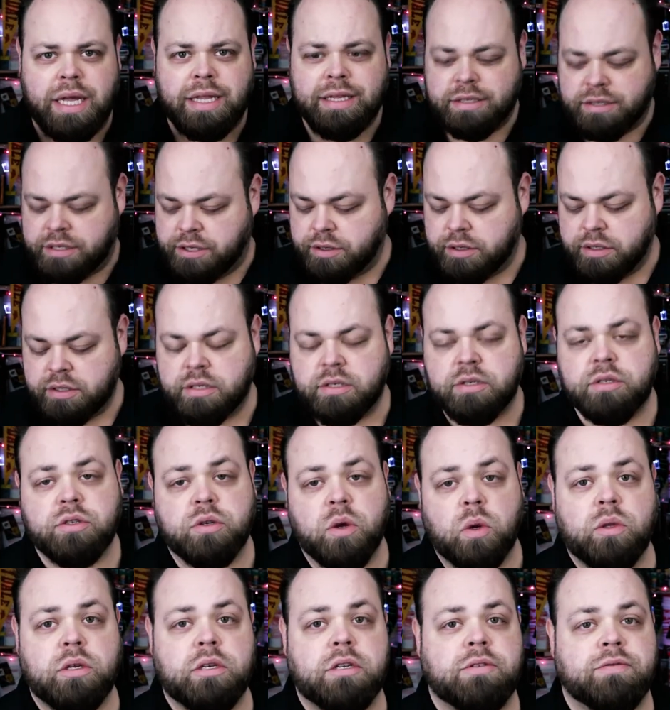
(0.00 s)
The series is
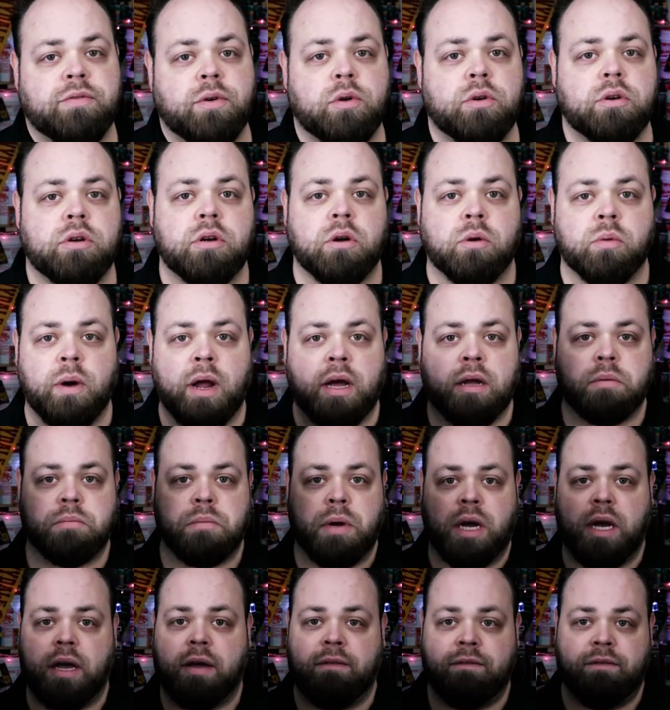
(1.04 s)
solely devoted around
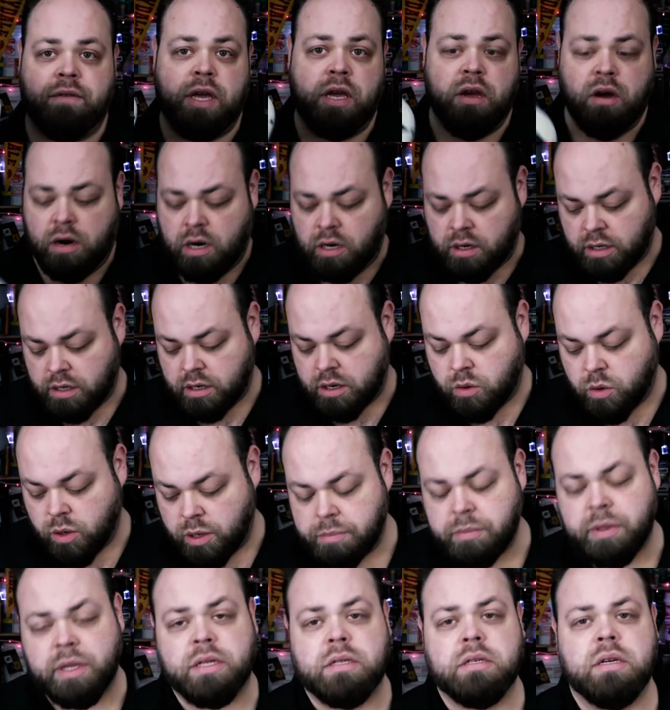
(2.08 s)
my VR
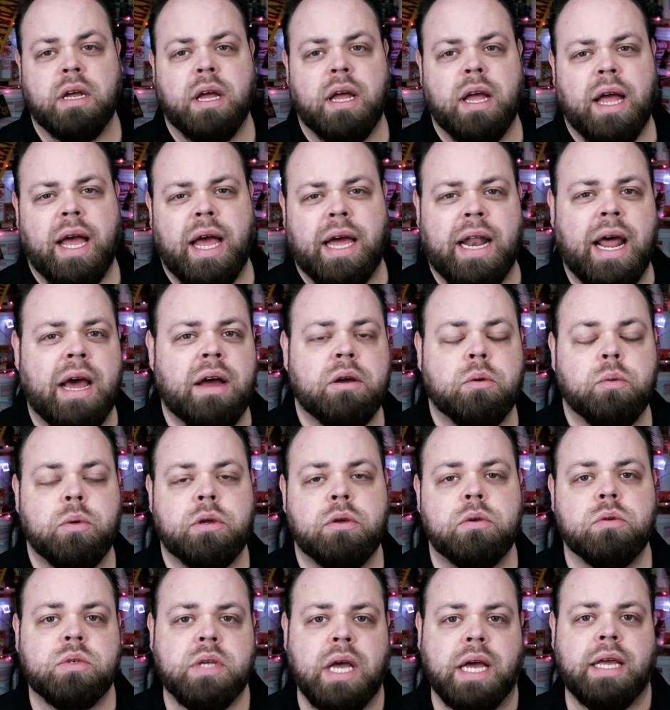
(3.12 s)
equipment and how can we
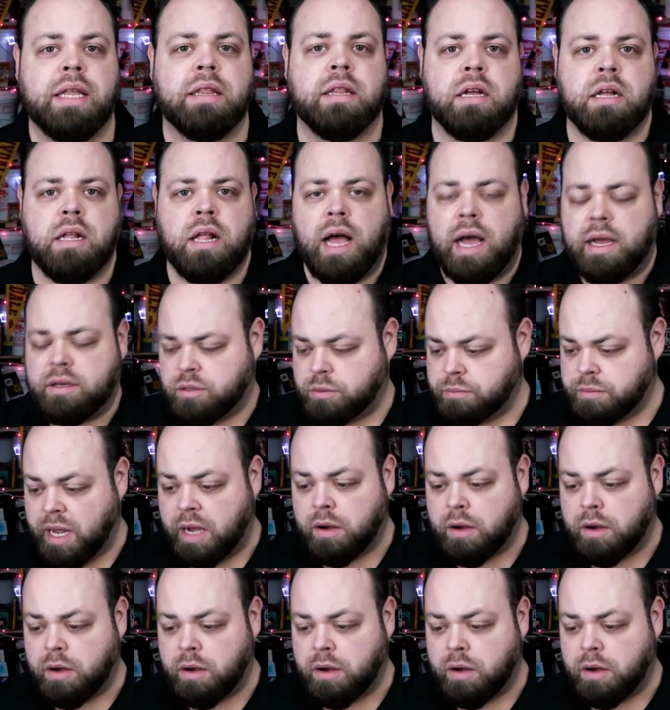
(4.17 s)
use that in the classroom.